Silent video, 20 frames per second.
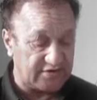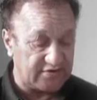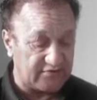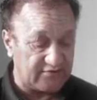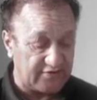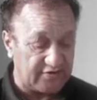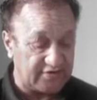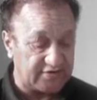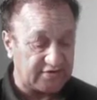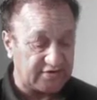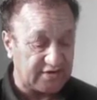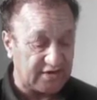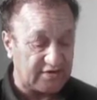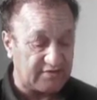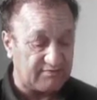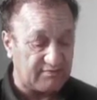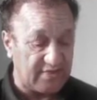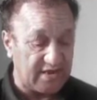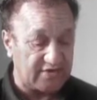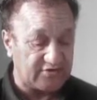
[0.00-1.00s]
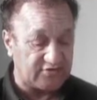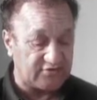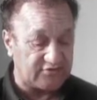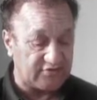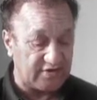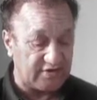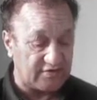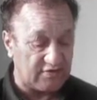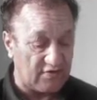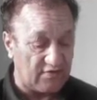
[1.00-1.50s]
resident
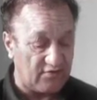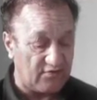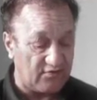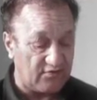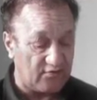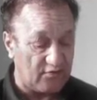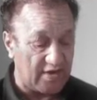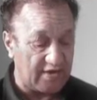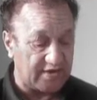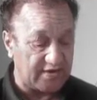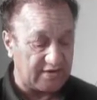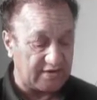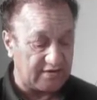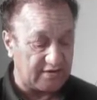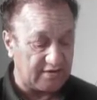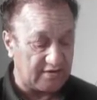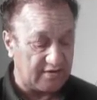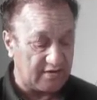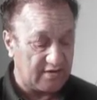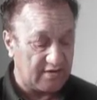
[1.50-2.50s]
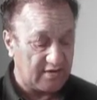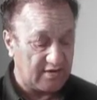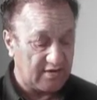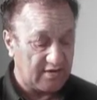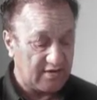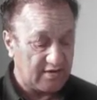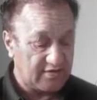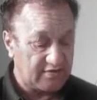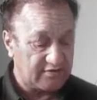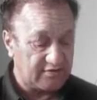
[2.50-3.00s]
magistrate of Waikato
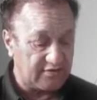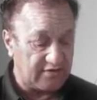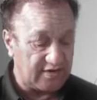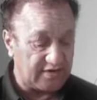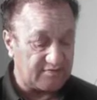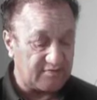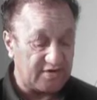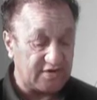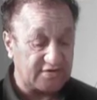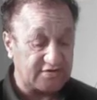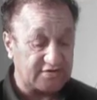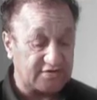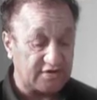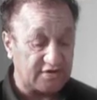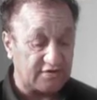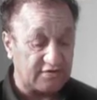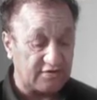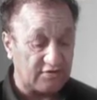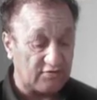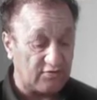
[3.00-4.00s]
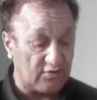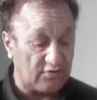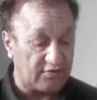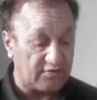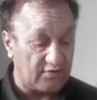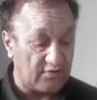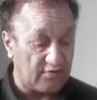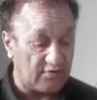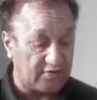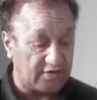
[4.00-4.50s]
to administer the law and
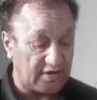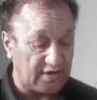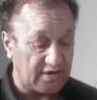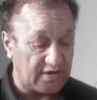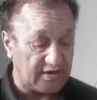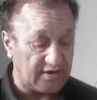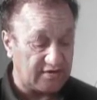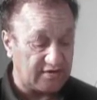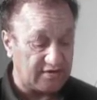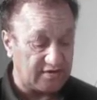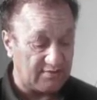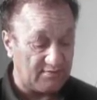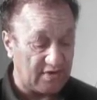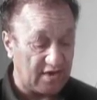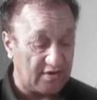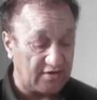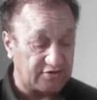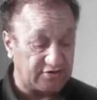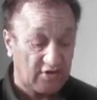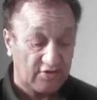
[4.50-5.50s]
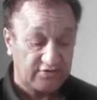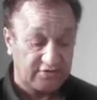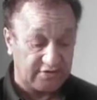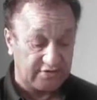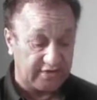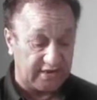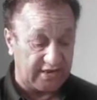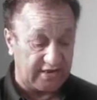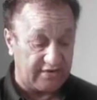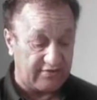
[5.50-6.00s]
order in the
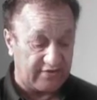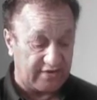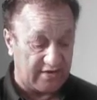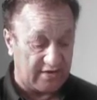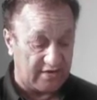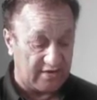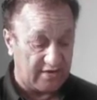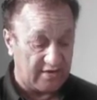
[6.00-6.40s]
Maungatautari area.